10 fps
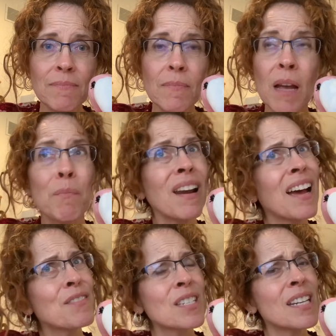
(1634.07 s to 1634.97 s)
But
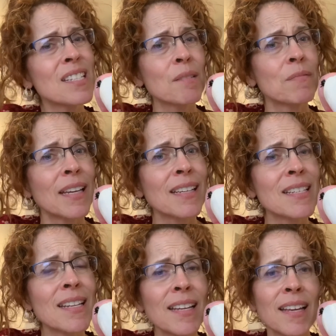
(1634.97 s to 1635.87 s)
I've seen some
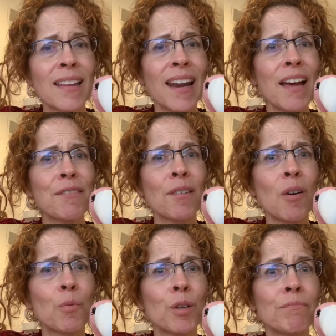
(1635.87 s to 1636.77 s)
things that I
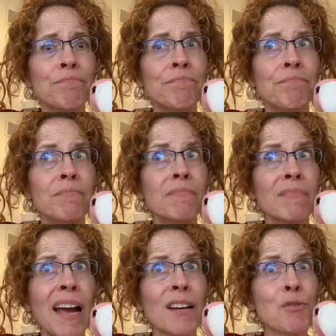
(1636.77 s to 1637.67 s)
thought were
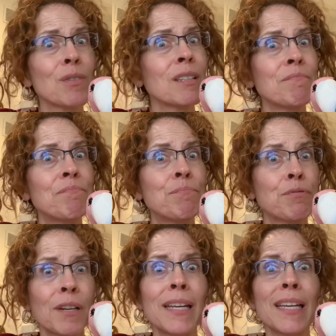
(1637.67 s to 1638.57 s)
actually
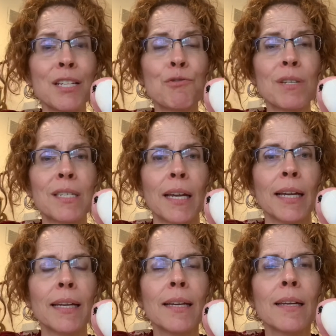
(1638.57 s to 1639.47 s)
pretty
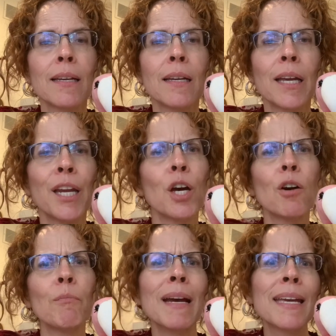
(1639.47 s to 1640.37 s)
interesting.
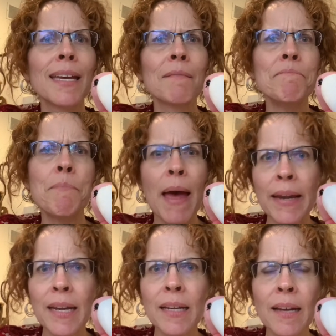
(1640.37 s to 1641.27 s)
Making
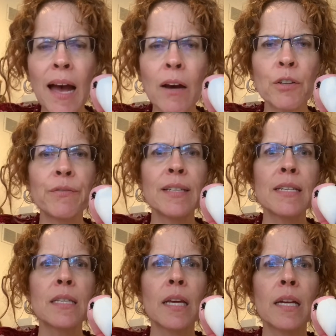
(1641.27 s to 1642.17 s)
bedding out of
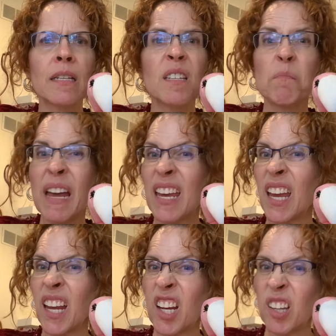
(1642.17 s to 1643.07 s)
these things,
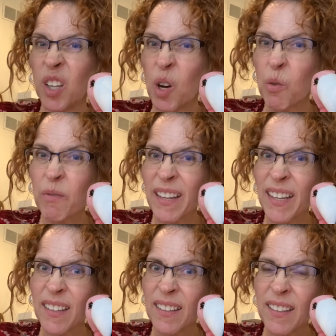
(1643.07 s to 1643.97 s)
making
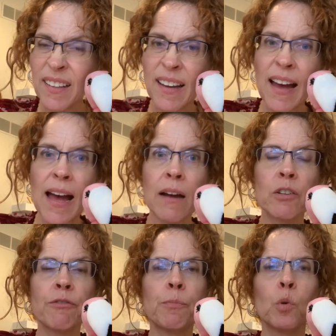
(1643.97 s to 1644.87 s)
clothing out
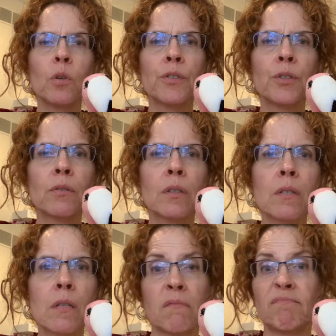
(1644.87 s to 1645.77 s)
of pool noodles.